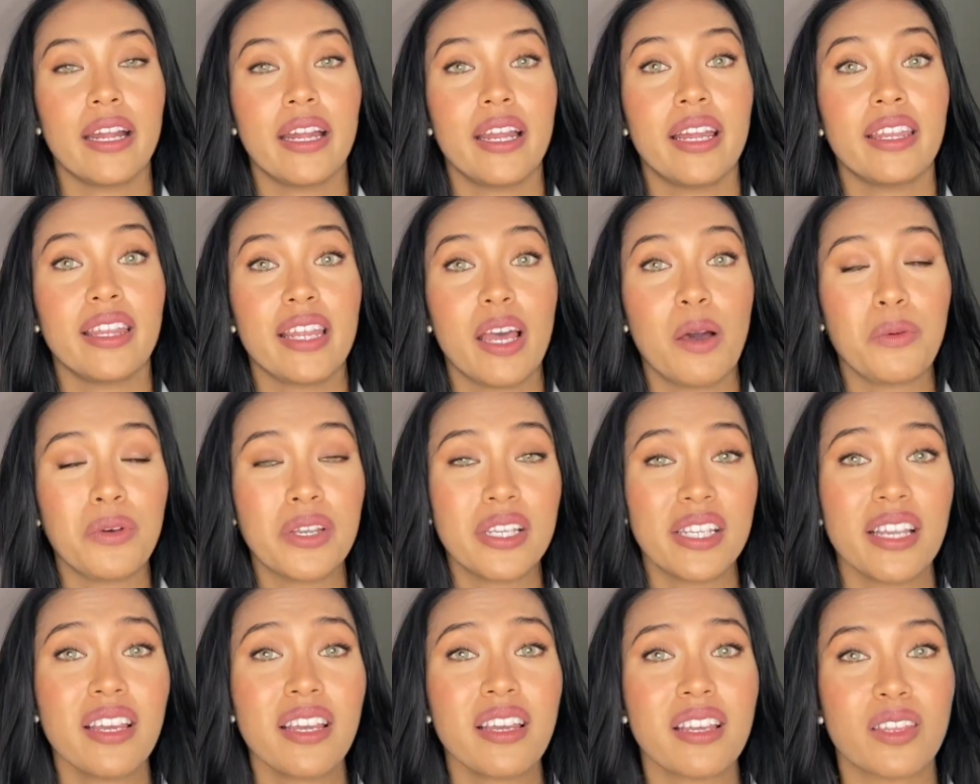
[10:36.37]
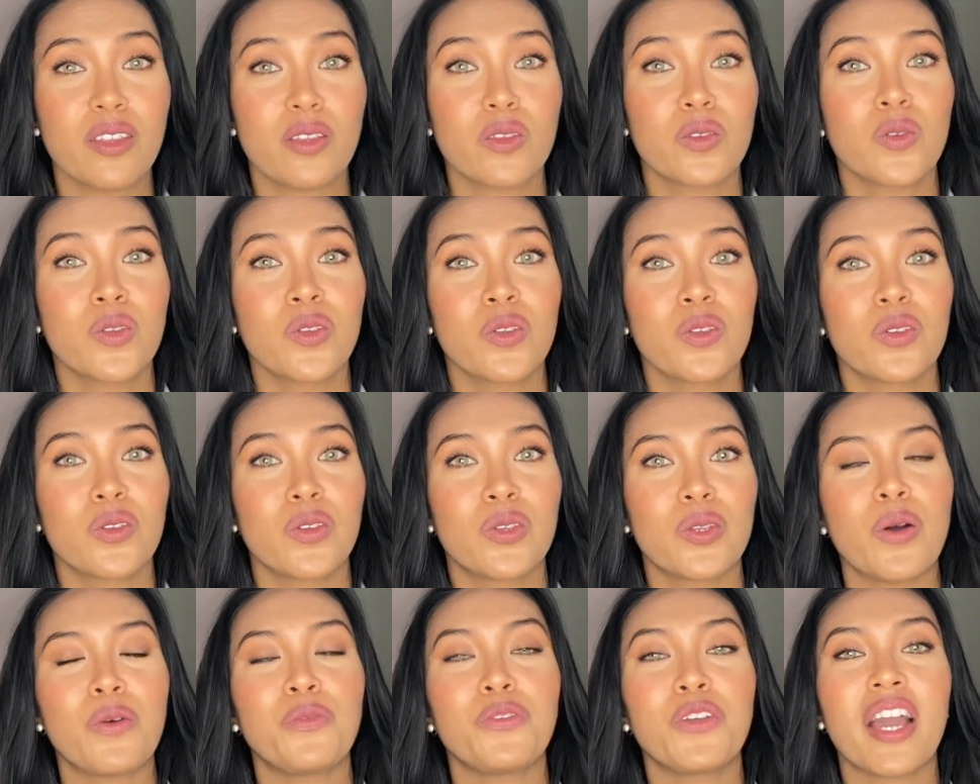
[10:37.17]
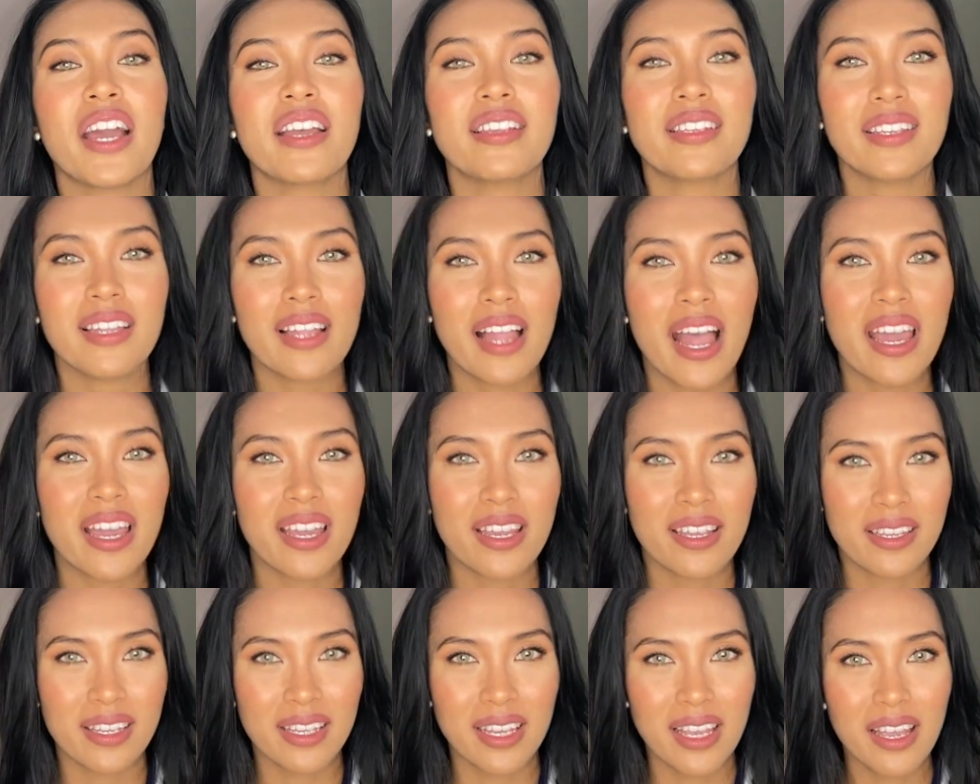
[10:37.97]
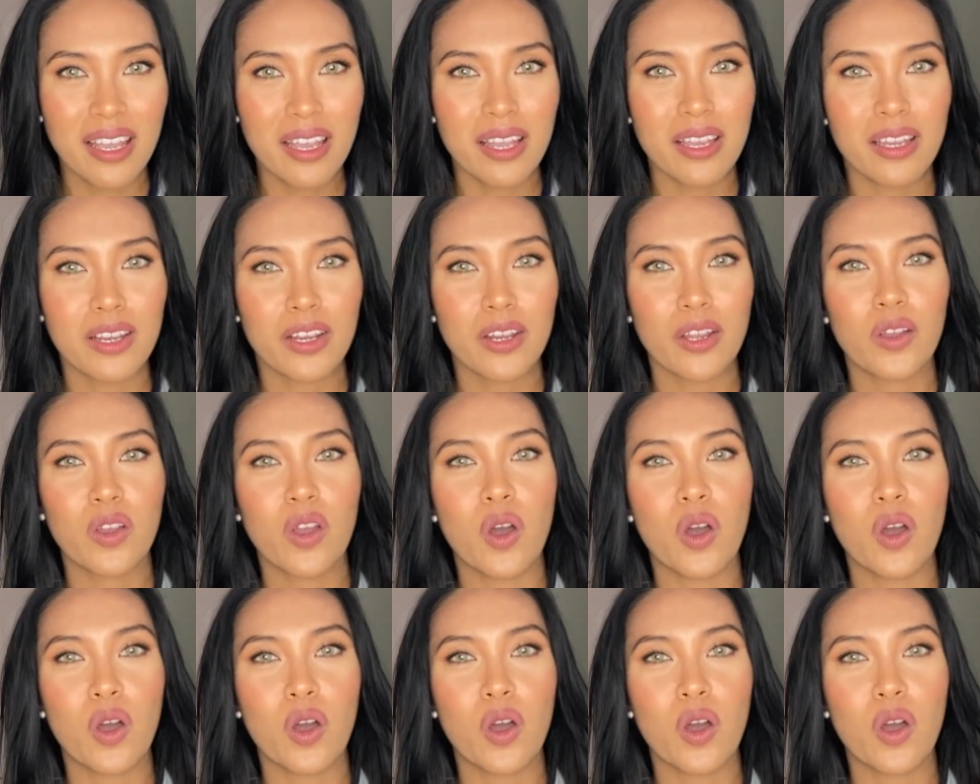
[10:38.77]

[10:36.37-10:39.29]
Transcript: And that was it. So if you guys liked it,